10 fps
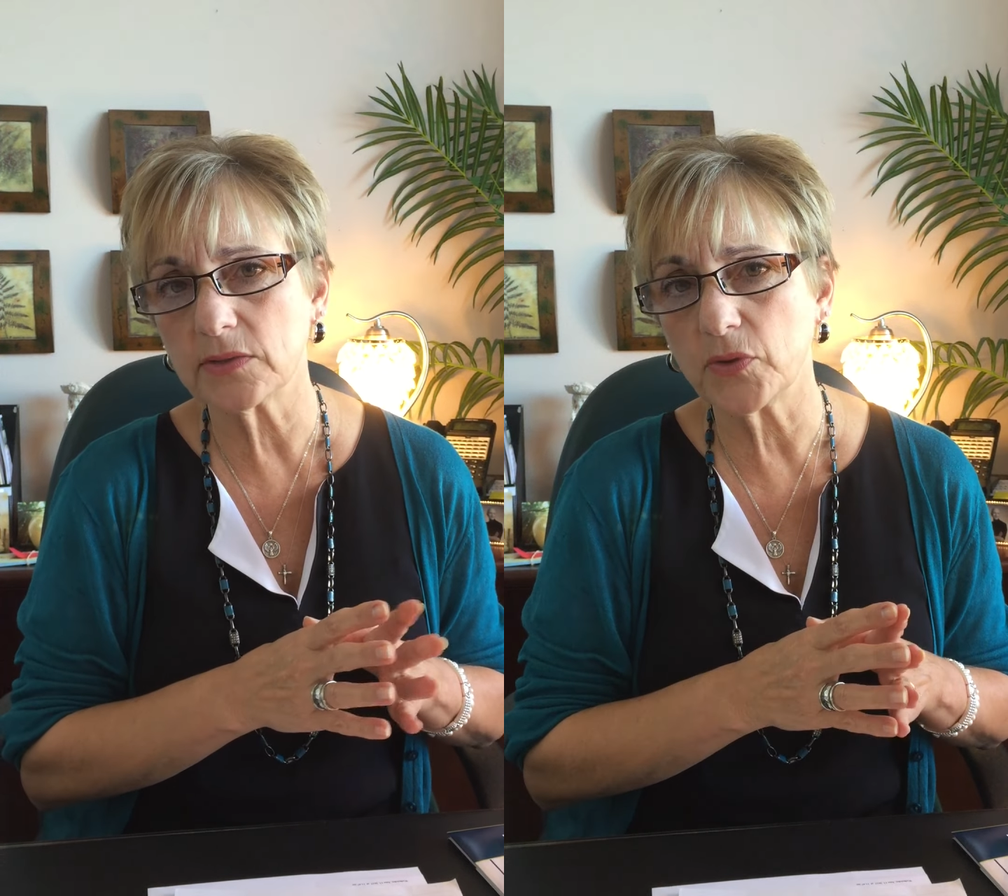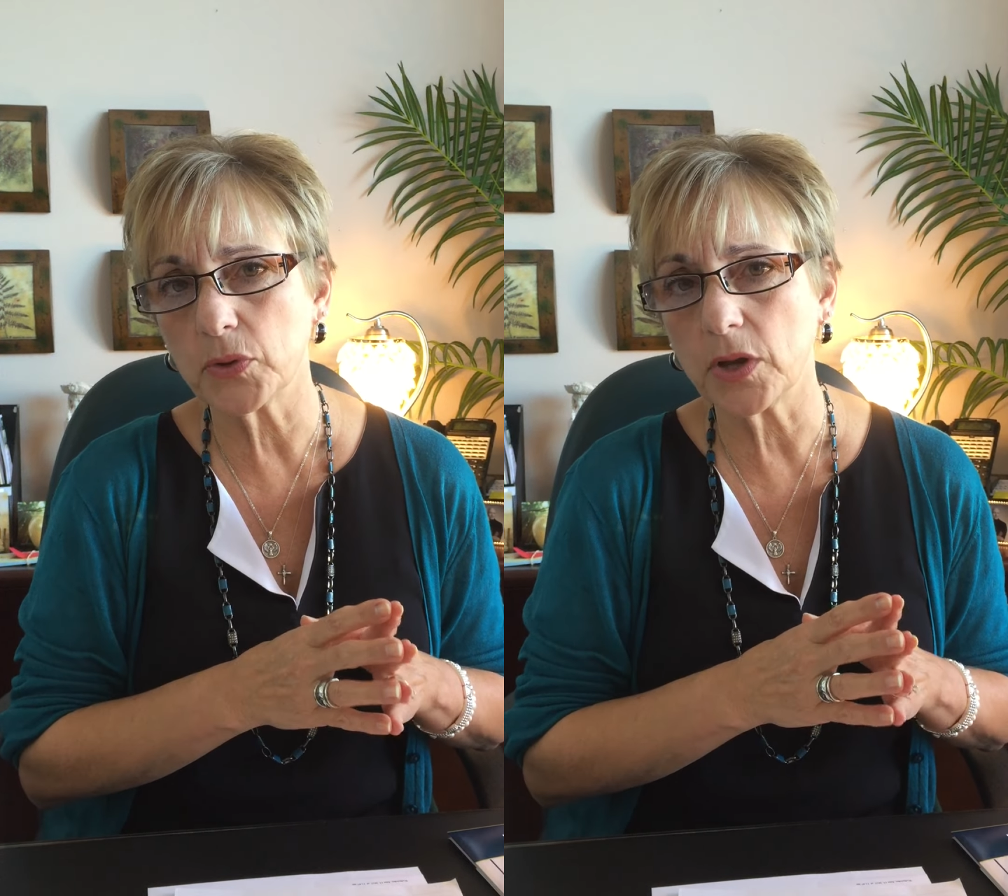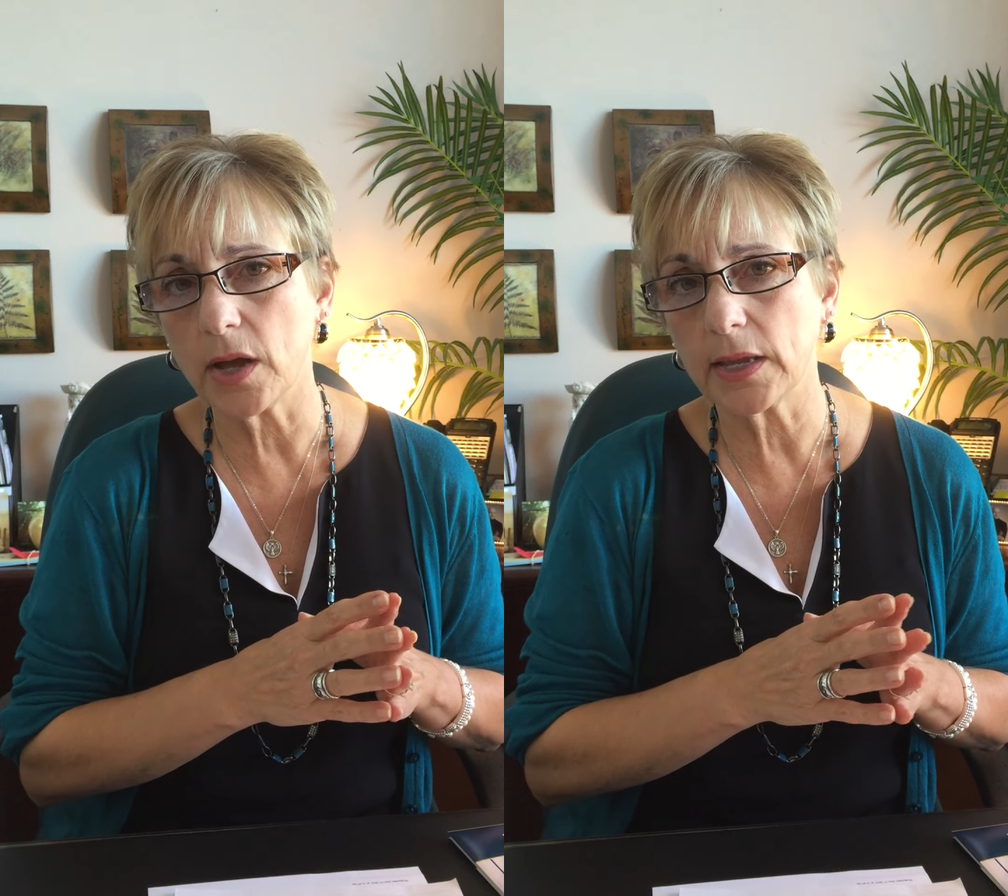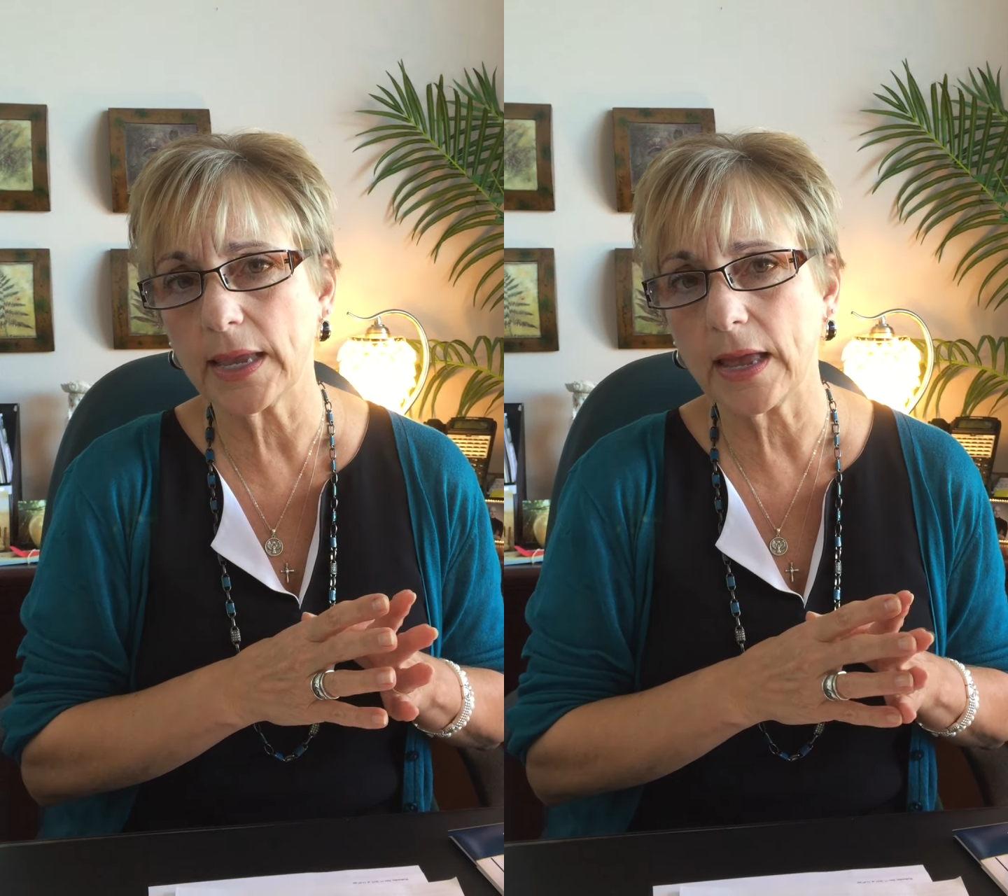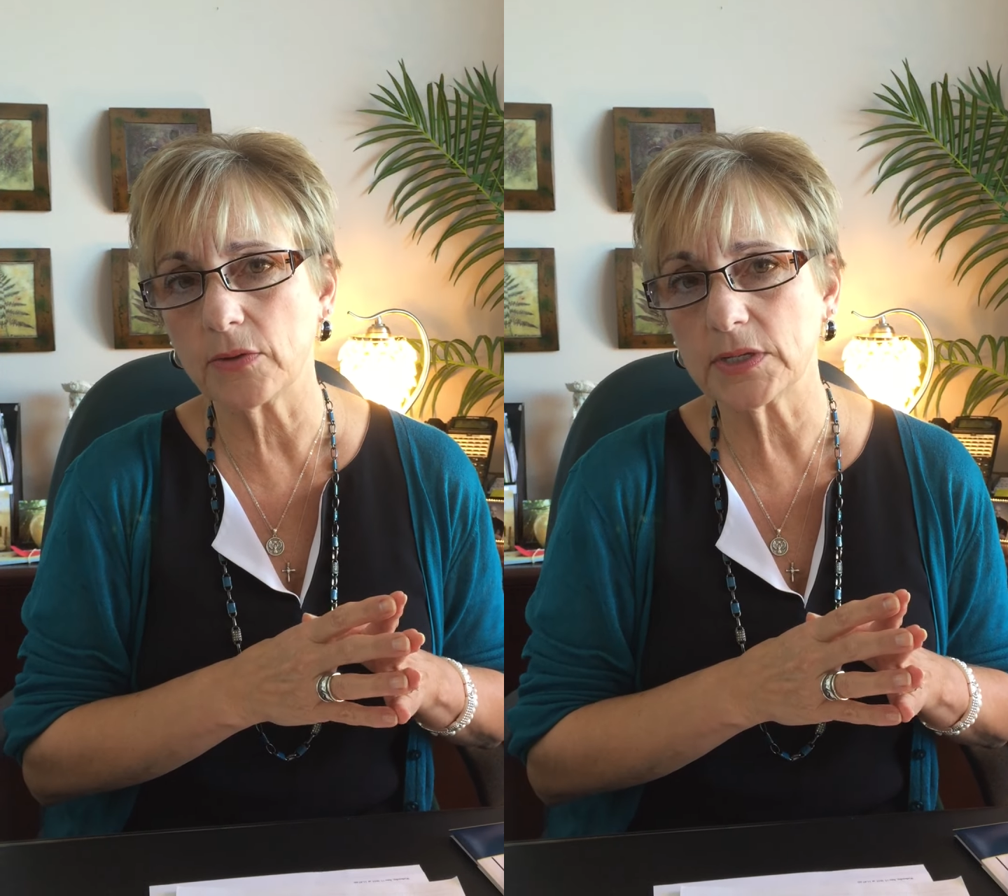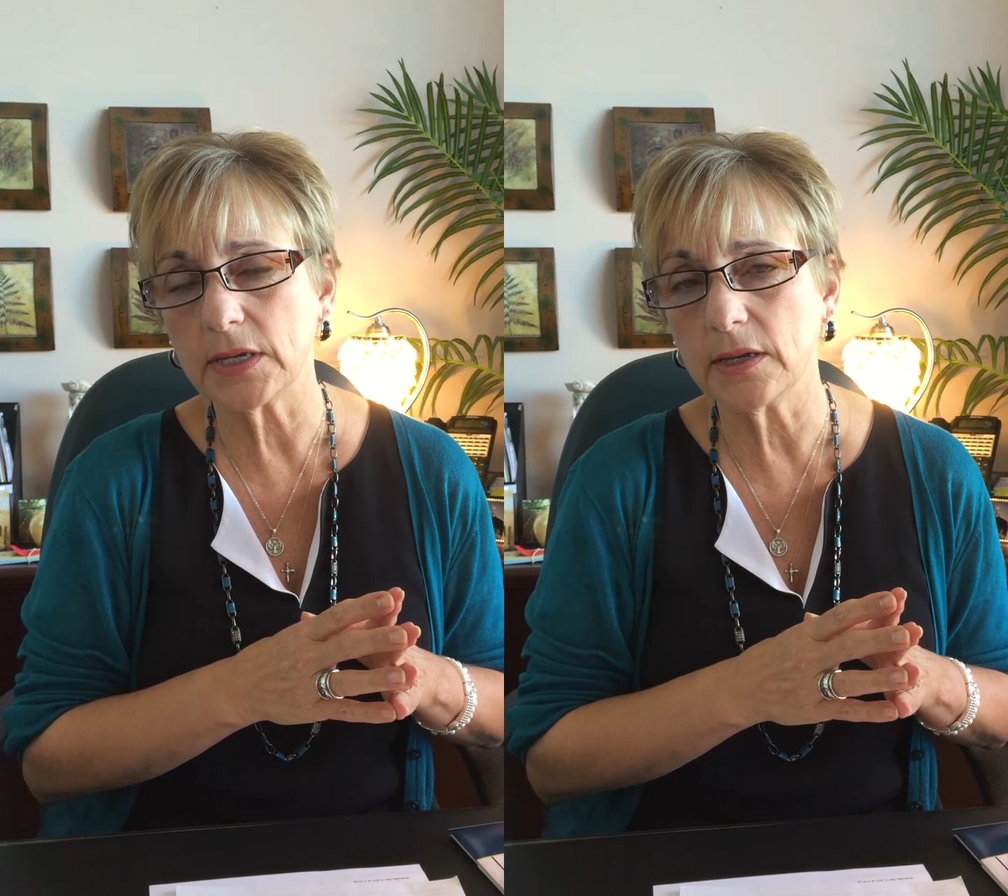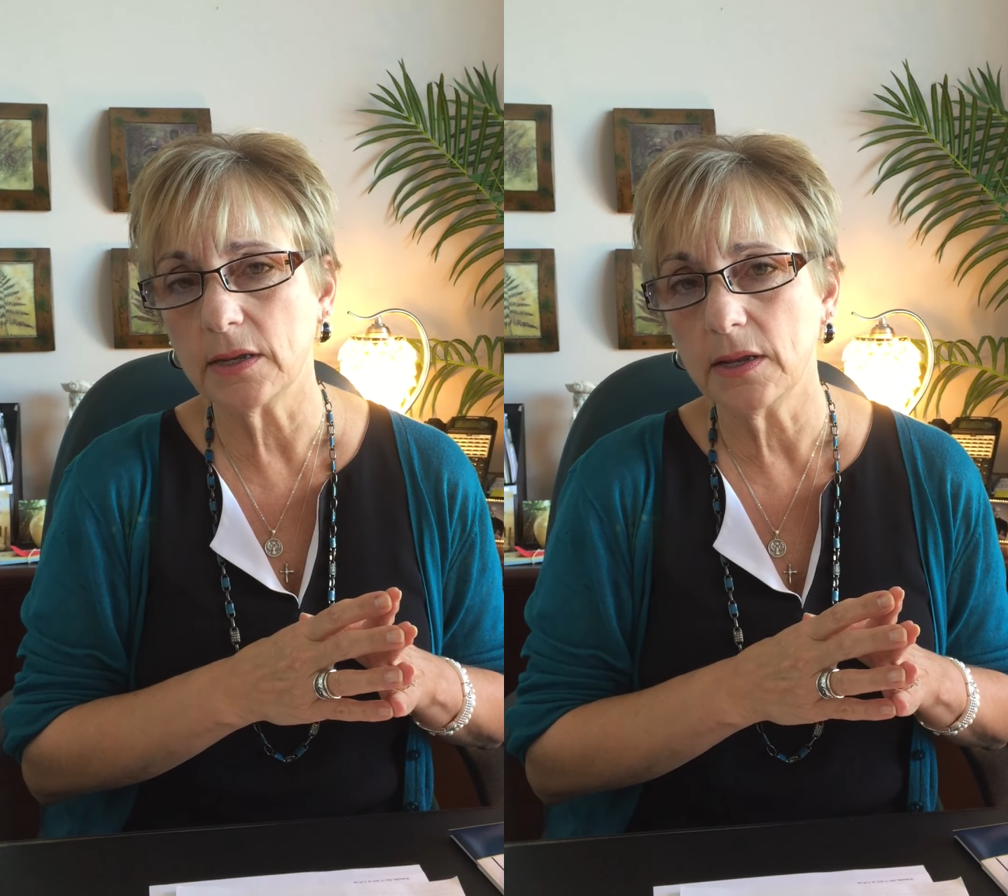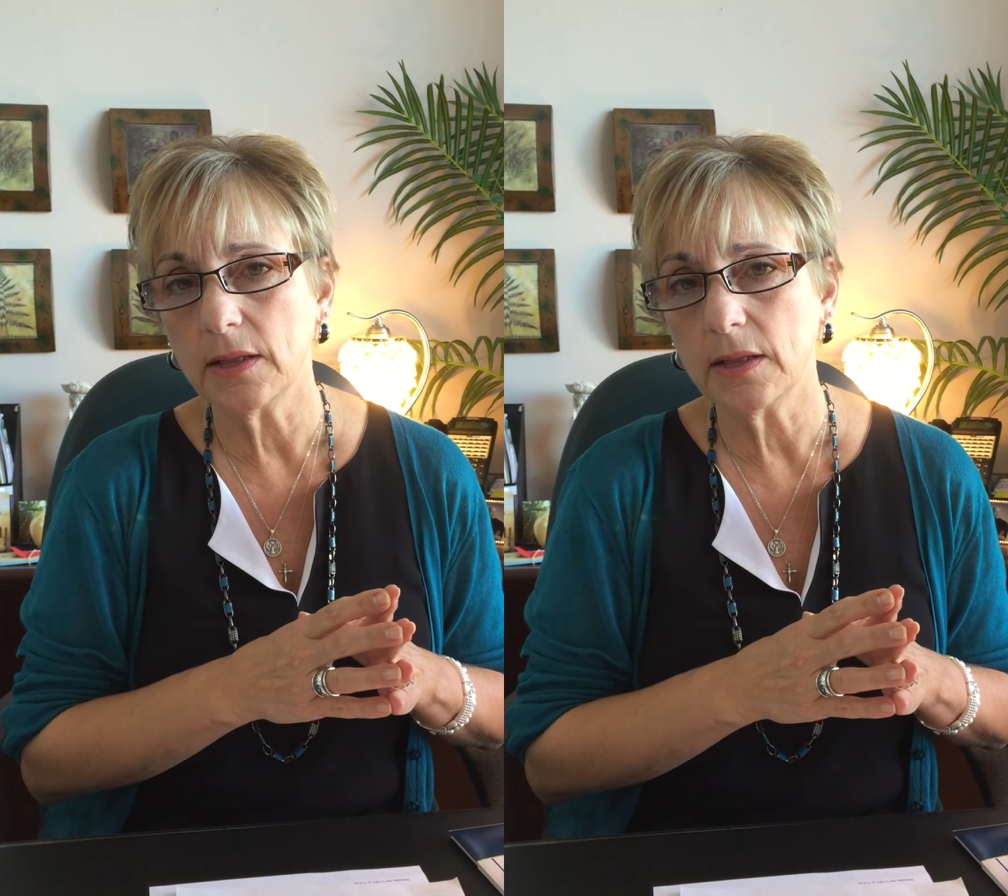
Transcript: of Okanogan County,